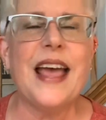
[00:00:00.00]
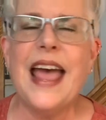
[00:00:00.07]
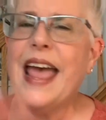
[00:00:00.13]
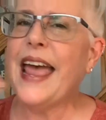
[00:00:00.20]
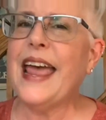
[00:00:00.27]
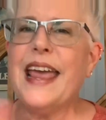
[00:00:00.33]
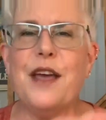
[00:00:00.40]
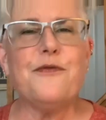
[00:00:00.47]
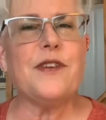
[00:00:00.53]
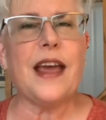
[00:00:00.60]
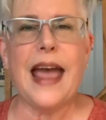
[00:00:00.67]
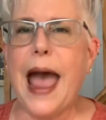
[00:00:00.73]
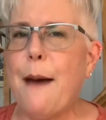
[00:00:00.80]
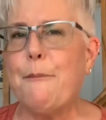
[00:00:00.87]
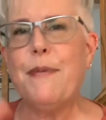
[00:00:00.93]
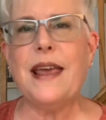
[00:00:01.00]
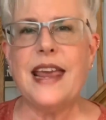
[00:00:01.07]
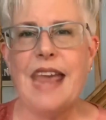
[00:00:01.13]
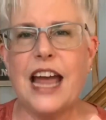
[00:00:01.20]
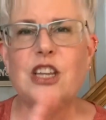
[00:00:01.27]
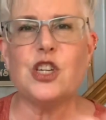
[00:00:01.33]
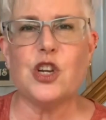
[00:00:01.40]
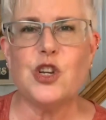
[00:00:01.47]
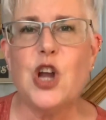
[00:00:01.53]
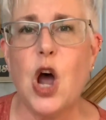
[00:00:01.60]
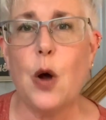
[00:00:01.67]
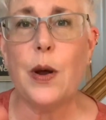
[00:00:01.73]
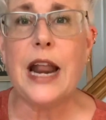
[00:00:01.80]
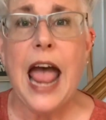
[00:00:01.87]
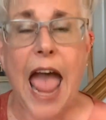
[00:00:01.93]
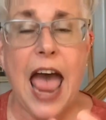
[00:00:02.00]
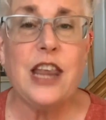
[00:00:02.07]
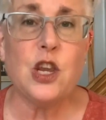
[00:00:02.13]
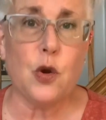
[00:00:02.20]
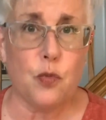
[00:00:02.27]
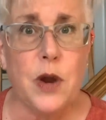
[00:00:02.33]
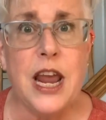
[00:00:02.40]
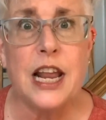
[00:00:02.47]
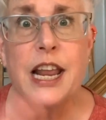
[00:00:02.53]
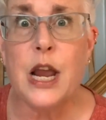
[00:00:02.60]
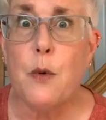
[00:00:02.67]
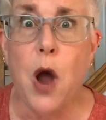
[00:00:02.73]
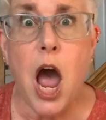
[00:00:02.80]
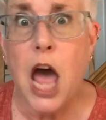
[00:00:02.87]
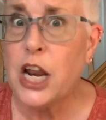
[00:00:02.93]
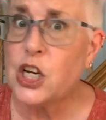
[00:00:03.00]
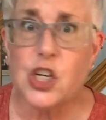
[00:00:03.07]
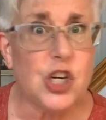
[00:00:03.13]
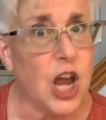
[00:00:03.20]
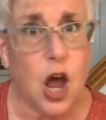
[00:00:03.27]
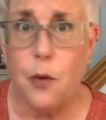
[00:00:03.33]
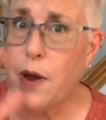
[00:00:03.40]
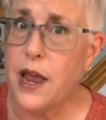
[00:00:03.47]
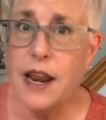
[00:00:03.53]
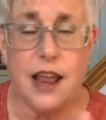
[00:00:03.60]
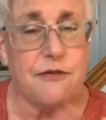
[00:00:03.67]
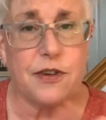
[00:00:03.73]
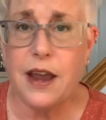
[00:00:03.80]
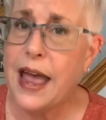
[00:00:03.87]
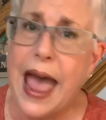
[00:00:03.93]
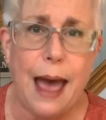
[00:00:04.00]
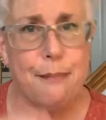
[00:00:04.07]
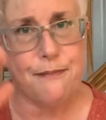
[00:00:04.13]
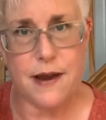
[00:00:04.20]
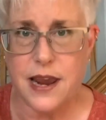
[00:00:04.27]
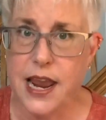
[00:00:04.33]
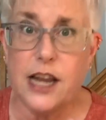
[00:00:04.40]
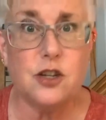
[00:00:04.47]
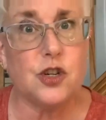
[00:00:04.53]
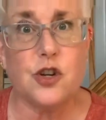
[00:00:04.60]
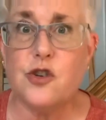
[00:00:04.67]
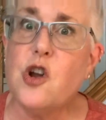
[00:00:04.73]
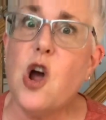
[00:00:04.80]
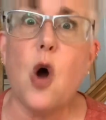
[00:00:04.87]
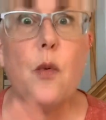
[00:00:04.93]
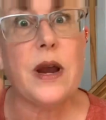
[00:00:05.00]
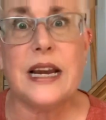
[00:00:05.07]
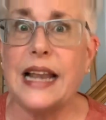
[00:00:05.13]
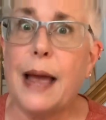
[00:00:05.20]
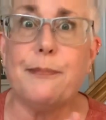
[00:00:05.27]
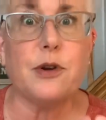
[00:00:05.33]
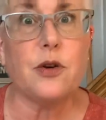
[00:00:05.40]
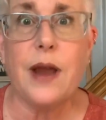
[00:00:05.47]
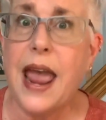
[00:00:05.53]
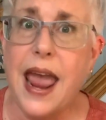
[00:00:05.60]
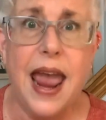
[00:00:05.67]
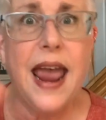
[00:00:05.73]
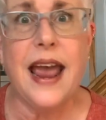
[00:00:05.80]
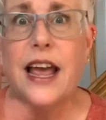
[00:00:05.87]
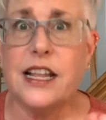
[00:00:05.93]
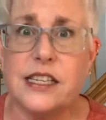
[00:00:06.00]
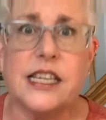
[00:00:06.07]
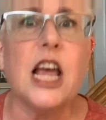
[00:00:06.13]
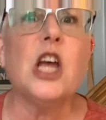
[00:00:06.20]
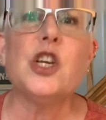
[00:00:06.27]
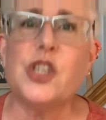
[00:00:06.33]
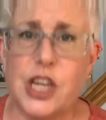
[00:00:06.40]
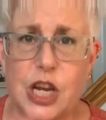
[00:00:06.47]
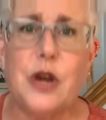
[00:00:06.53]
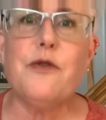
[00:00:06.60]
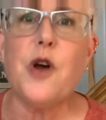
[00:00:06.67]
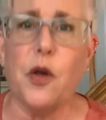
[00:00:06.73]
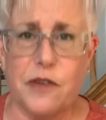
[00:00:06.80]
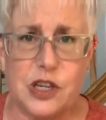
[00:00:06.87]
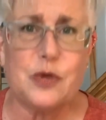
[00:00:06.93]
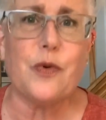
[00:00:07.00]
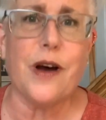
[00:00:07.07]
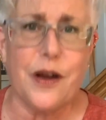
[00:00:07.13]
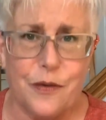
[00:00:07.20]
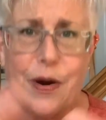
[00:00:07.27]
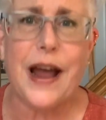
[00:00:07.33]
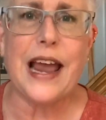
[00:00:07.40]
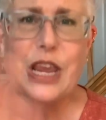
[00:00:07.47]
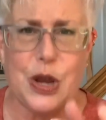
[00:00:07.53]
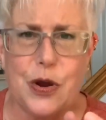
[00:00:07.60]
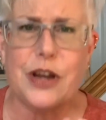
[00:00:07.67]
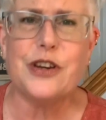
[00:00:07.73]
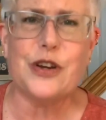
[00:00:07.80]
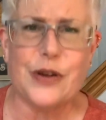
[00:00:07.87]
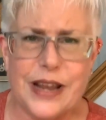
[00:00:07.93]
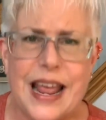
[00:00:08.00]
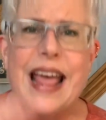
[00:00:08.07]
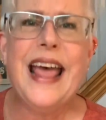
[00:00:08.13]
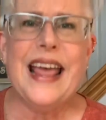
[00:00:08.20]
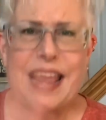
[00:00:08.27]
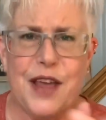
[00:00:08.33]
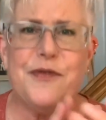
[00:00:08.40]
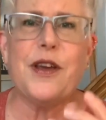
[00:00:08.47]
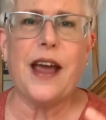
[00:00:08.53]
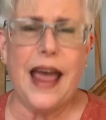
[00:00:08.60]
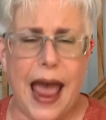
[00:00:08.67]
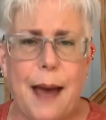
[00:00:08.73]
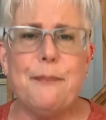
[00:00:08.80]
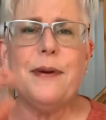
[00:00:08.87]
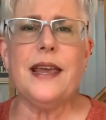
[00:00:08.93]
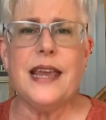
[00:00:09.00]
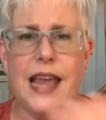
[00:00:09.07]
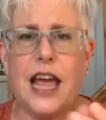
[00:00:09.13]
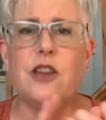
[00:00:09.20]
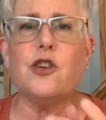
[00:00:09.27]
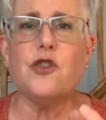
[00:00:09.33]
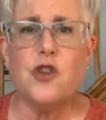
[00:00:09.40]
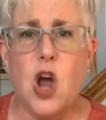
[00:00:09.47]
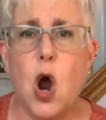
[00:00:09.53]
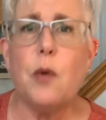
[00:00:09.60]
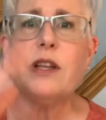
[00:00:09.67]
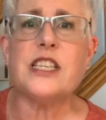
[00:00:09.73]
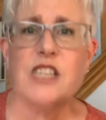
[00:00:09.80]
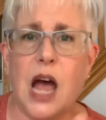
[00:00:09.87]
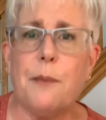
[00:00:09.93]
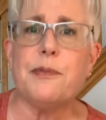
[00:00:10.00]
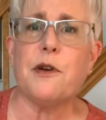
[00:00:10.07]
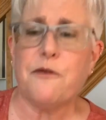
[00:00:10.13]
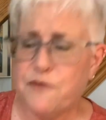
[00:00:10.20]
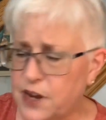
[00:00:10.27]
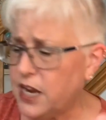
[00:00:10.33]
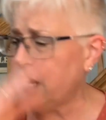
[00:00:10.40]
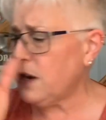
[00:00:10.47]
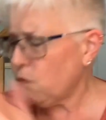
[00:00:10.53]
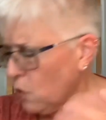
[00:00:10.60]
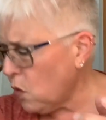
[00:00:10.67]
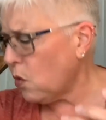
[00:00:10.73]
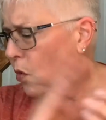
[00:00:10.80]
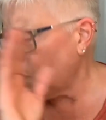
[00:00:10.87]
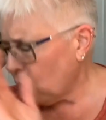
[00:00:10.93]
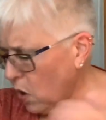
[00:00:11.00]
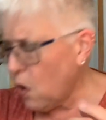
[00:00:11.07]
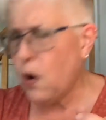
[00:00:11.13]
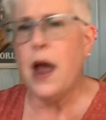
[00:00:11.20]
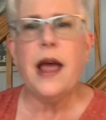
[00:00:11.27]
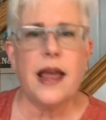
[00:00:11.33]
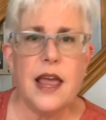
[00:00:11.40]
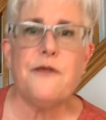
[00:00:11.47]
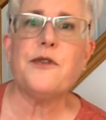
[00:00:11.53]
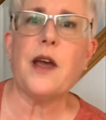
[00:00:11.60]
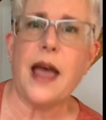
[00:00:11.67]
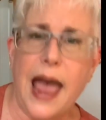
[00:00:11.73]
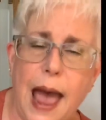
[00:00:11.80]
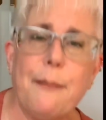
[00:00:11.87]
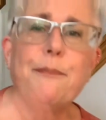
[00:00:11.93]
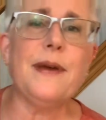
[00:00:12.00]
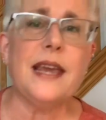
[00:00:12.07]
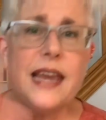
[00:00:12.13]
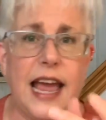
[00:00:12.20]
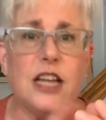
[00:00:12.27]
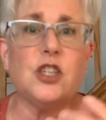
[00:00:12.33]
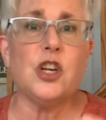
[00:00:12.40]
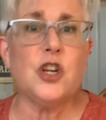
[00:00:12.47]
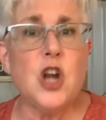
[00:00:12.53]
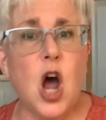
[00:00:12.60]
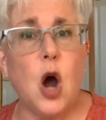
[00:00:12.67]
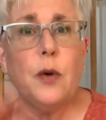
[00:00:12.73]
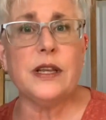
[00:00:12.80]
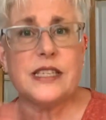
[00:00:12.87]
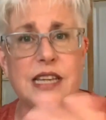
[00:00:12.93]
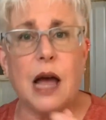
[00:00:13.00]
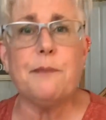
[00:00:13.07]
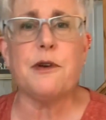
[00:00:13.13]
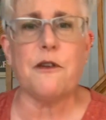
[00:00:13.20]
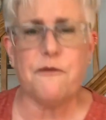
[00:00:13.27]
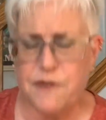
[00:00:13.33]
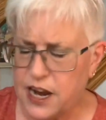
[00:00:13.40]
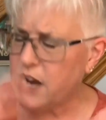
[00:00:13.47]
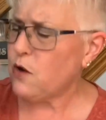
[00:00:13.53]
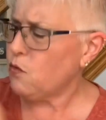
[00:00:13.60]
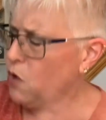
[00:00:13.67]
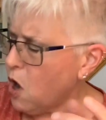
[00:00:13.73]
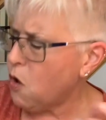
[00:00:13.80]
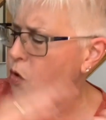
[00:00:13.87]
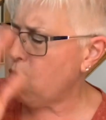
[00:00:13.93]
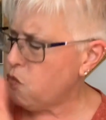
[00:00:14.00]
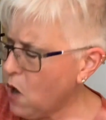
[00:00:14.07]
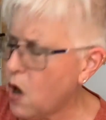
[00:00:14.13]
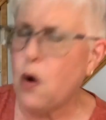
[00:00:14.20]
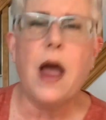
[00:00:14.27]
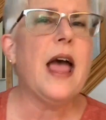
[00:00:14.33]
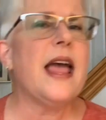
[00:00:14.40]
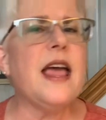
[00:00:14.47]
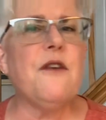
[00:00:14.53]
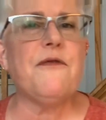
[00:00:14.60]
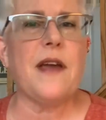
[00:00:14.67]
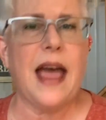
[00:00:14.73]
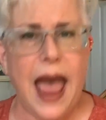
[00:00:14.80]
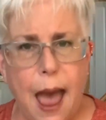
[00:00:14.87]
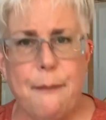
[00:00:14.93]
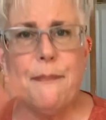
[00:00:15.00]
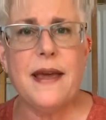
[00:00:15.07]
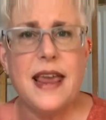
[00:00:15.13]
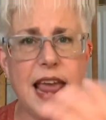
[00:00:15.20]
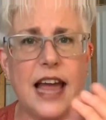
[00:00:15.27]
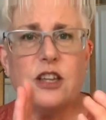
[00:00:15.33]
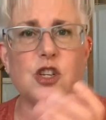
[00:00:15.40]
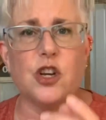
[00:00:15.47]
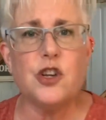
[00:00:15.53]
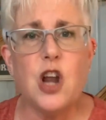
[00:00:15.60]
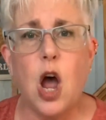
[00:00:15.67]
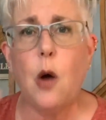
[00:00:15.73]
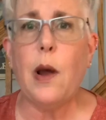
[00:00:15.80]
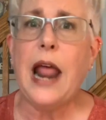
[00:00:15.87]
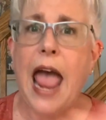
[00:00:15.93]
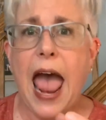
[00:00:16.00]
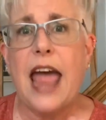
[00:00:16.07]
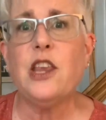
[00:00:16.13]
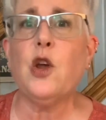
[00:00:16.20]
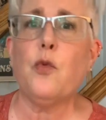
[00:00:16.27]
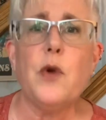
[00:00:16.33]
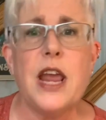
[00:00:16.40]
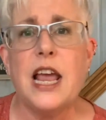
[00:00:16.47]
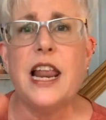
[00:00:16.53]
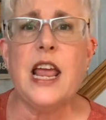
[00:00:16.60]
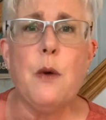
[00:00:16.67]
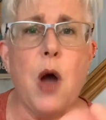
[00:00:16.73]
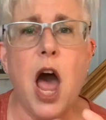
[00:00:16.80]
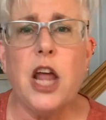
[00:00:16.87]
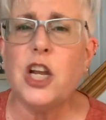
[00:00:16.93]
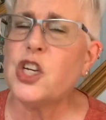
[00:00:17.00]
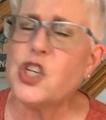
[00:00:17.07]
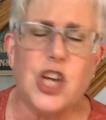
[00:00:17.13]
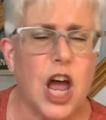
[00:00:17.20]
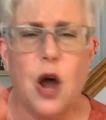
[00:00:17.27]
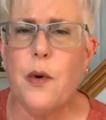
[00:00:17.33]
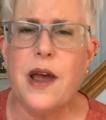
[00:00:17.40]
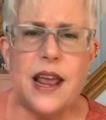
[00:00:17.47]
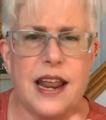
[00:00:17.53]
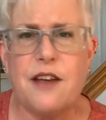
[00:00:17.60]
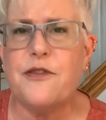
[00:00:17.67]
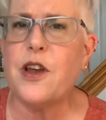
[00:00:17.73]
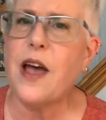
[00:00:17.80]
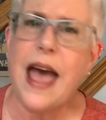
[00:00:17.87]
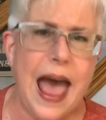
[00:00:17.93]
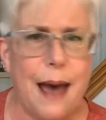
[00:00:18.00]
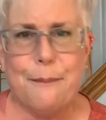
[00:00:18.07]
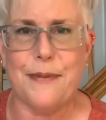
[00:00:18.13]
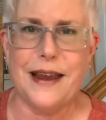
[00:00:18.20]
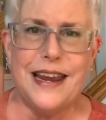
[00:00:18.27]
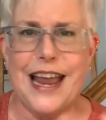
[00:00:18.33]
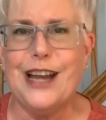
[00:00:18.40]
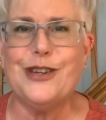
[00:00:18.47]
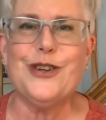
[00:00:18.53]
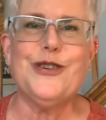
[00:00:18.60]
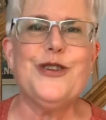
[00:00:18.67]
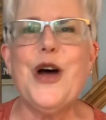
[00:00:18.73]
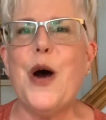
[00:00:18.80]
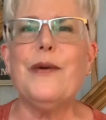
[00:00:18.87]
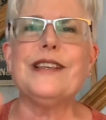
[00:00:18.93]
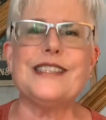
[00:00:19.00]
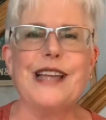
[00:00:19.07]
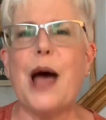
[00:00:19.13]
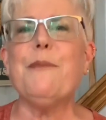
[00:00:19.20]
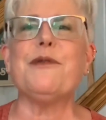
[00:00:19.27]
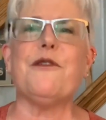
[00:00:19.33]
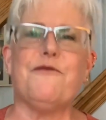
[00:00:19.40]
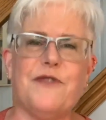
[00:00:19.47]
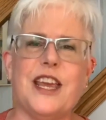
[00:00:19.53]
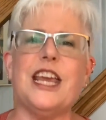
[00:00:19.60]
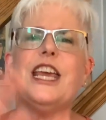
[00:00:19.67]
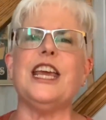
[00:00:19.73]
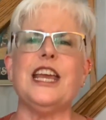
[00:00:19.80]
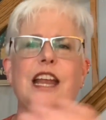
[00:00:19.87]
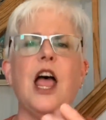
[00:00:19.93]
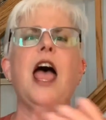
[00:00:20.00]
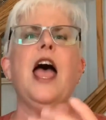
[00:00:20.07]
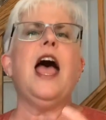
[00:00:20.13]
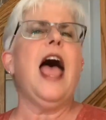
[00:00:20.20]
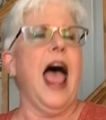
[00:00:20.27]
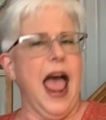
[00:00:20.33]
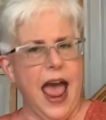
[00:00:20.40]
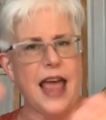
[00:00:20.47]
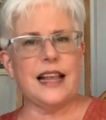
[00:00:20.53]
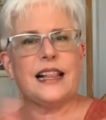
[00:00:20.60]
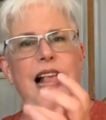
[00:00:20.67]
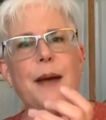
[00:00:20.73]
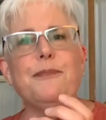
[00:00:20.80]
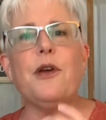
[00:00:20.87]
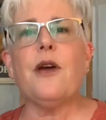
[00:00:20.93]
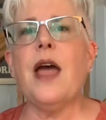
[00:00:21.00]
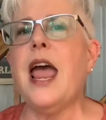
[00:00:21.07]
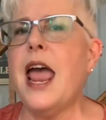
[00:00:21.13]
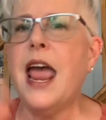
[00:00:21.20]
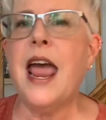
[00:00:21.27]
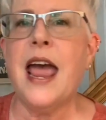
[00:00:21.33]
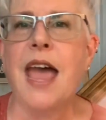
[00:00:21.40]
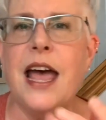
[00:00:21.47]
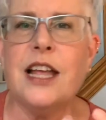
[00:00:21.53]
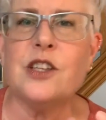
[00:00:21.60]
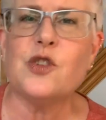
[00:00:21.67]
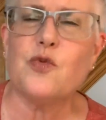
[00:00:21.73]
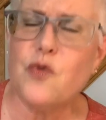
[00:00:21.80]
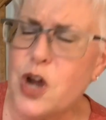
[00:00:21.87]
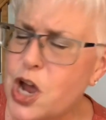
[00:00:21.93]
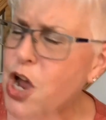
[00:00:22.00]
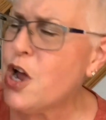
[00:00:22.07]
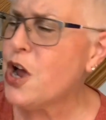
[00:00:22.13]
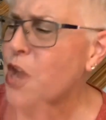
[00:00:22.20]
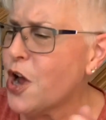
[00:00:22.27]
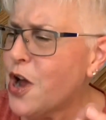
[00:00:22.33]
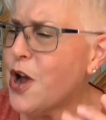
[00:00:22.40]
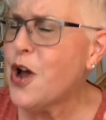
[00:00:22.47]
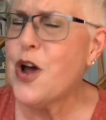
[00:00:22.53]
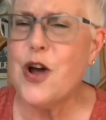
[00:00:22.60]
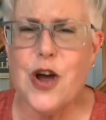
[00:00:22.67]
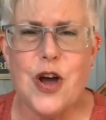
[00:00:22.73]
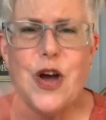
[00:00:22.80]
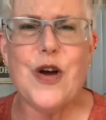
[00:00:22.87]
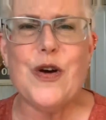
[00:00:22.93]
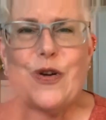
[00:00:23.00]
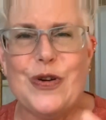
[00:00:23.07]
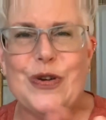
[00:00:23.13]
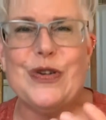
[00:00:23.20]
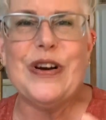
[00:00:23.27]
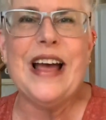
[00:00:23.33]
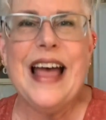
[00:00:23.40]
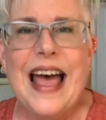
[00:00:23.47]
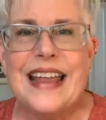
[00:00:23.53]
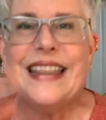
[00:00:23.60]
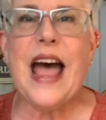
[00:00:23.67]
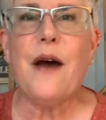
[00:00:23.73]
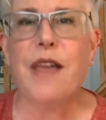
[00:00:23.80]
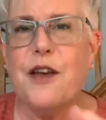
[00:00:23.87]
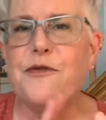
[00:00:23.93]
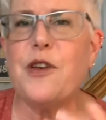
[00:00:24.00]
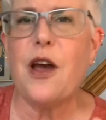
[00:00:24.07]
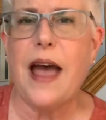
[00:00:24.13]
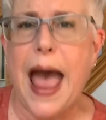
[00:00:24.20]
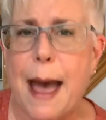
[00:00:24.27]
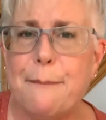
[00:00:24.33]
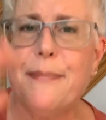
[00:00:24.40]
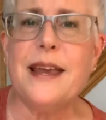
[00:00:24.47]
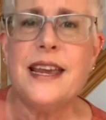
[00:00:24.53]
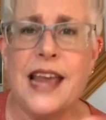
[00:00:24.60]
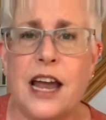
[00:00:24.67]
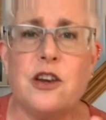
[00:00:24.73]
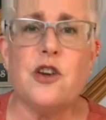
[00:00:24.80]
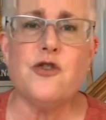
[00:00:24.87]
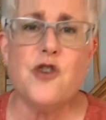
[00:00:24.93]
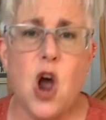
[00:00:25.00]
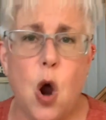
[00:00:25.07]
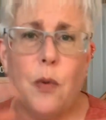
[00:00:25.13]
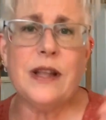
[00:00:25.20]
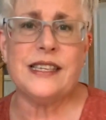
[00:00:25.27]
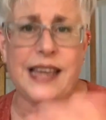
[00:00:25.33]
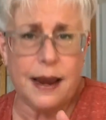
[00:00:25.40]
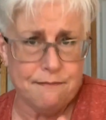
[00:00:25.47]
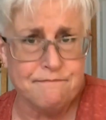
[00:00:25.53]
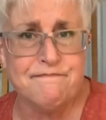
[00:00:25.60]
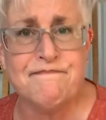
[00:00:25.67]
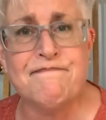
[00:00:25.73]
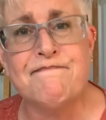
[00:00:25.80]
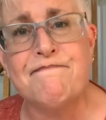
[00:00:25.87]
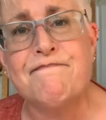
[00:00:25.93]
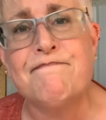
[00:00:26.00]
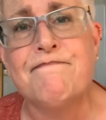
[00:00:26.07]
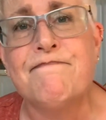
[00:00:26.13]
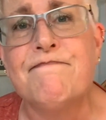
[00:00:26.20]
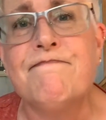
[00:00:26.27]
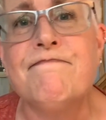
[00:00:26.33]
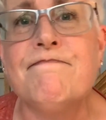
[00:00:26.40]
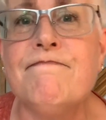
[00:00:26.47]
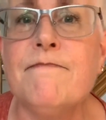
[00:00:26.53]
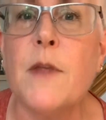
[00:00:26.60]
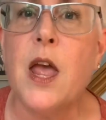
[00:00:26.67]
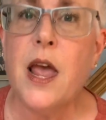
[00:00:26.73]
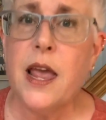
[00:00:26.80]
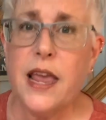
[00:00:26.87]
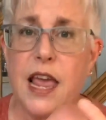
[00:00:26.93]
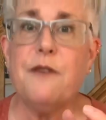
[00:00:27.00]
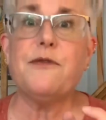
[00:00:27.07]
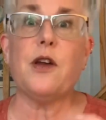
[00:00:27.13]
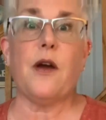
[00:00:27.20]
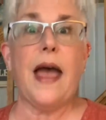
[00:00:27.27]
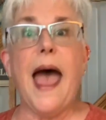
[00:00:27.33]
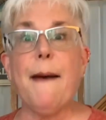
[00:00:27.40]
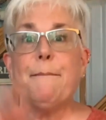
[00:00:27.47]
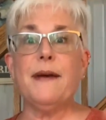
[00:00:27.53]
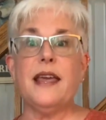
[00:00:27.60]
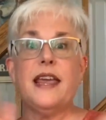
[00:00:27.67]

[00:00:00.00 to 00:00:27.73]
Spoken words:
If you're happy and you know it and you really want to show it. If you're happy and you know it, clap your hands. See, you know this one, right? You can do it. If you're happy and you know it, stomp your feet. Woo, woo. If you're happy and you know it, stomp your feet. Woo, woo. If you're happy and you know it and you really want to show it. If you're happy and you know it, stomp your feet and clap your hands. Woo-hoo-hoo. Now, if you're happy and you know it, say mm-hmm. If you're happy